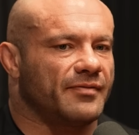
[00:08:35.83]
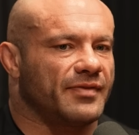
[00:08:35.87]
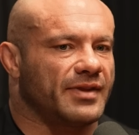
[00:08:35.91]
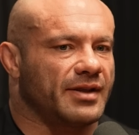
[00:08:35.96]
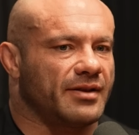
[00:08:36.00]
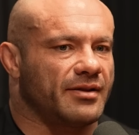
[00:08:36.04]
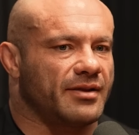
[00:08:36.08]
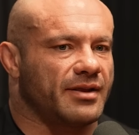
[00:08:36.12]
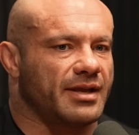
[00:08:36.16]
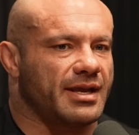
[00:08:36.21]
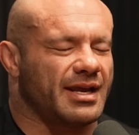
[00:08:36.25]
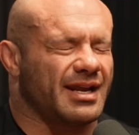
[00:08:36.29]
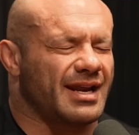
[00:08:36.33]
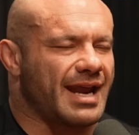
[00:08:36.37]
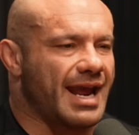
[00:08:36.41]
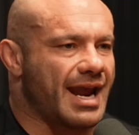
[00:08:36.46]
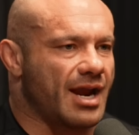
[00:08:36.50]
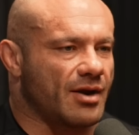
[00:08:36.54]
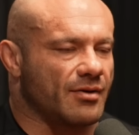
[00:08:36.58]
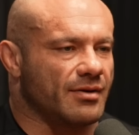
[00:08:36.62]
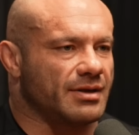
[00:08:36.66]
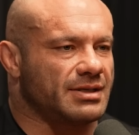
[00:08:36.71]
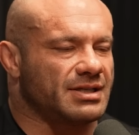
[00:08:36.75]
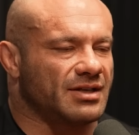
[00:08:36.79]
then the
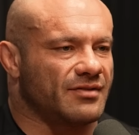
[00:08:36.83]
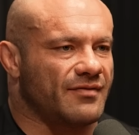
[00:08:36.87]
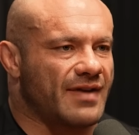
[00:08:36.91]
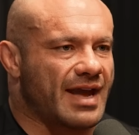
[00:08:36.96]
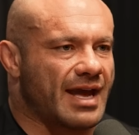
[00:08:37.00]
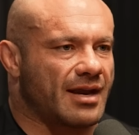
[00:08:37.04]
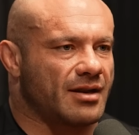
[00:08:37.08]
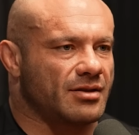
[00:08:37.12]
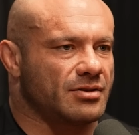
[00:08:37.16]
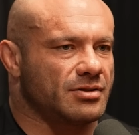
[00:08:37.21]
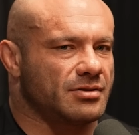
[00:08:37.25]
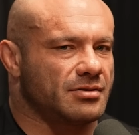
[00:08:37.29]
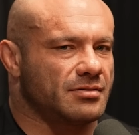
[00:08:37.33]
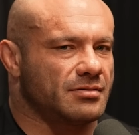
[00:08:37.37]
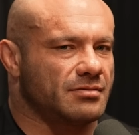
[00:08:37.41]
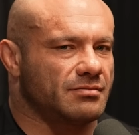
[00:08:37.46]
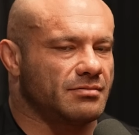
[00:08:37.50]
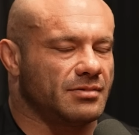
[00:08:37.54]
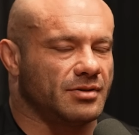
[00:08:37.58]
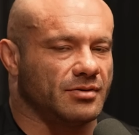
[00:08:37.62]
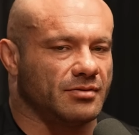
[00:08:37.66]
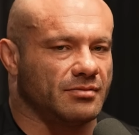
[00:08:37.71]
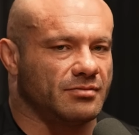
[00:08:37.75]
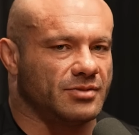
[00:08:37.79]
inherent advantage
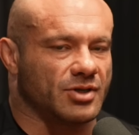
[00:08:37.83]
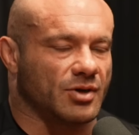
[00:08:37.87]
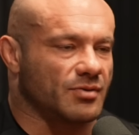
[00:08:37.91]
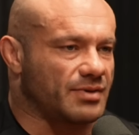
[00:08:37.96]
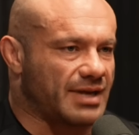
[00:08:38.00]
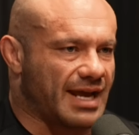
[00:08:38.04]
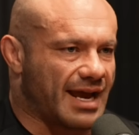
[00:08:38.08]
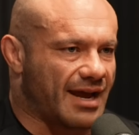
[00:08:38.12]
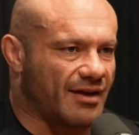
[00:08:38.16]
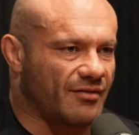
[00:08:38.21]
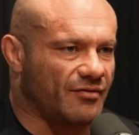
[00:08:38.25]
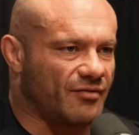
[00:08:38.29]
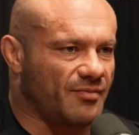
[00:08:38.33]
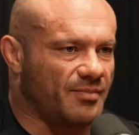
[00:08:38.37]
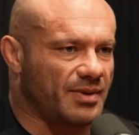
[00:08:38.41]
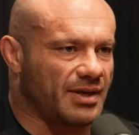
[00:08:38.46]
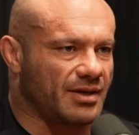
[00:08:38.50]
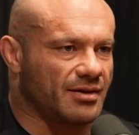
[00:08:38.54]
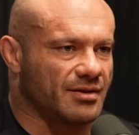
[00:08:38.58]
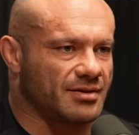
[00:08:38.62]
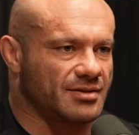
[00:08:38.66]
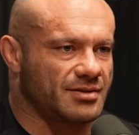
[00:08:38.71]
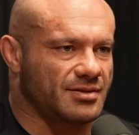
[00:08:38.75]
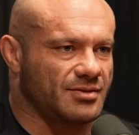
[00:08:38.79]
you don't have
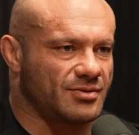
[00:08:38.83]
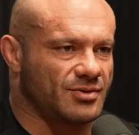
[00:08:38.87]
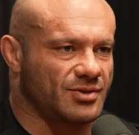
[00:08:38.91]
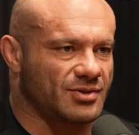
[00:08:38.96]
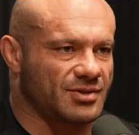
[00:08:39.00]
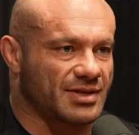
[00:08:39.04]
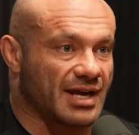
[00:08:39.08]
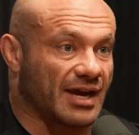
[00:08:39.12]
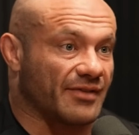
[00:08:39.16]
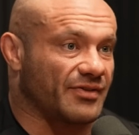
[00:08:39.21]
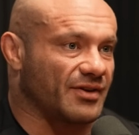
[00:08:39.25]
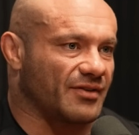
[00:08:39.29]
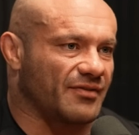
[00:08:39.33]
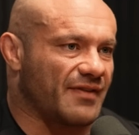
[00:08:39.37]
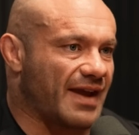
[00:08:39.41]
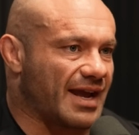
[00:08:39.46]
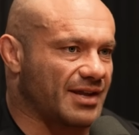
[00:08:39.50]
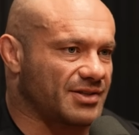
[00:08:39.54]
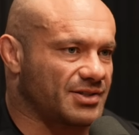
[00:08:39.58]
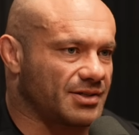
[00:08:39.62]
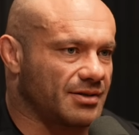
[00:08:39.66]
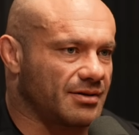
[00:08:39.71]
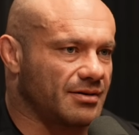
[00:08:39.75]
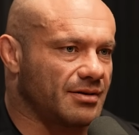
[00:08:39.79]
because you just got there
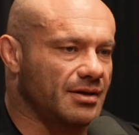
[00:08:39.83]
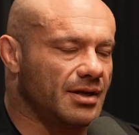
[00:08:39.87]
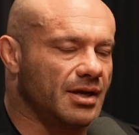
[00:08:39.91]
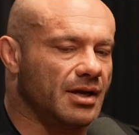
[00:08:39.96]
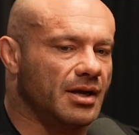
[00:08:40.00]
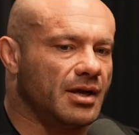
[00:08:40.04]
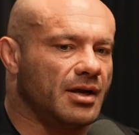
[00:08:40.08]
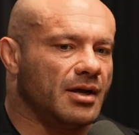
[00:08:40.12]
faster.